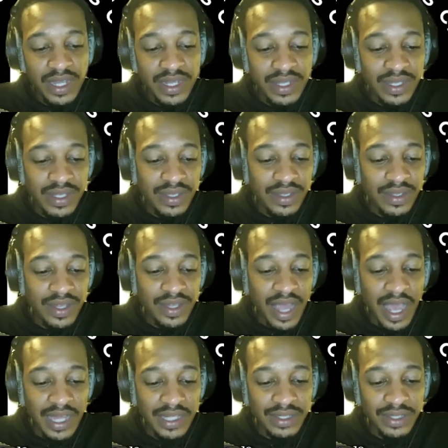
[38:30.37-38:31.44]

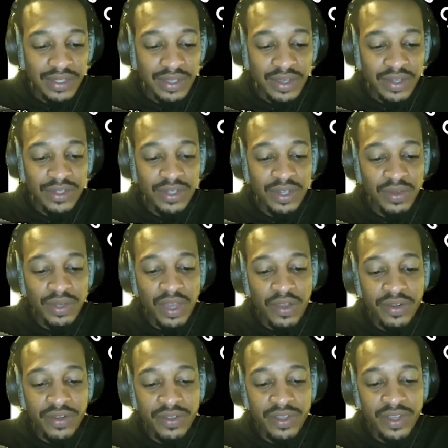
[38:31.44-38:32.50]
not or no
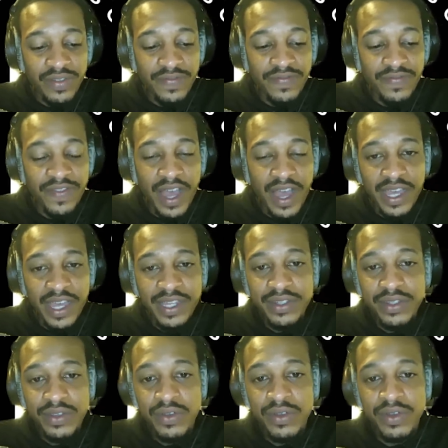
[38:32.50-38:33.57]
longer
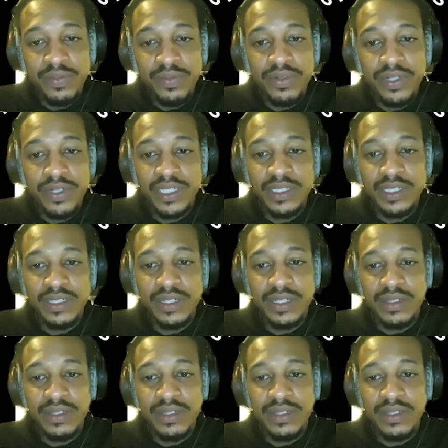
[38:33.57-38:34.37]
confined or imprisoned.